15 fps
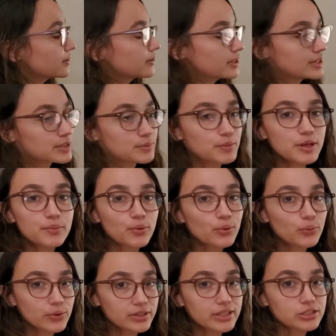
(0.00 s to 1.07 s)
these
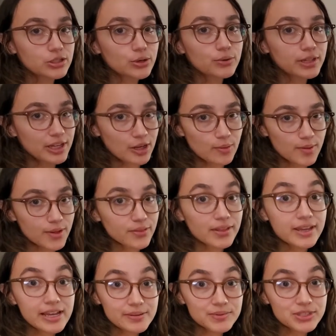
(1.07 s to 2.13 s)
people really don't care about the
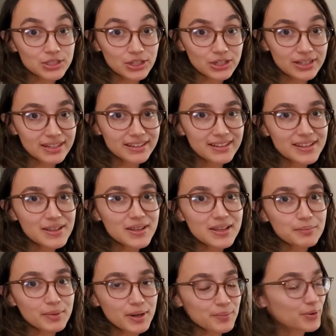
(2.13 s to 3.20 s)
hamster
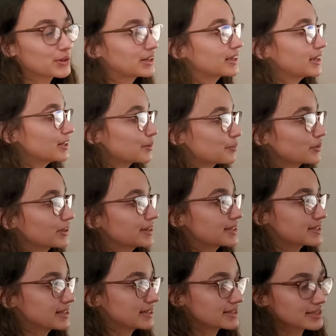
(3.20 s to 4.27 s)
by putting it in a place
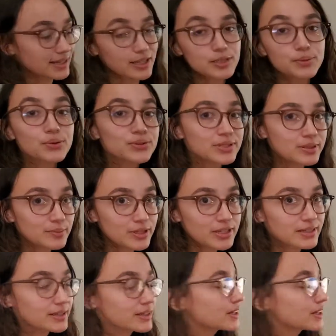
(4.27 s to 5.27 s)
that it's not supposed to be.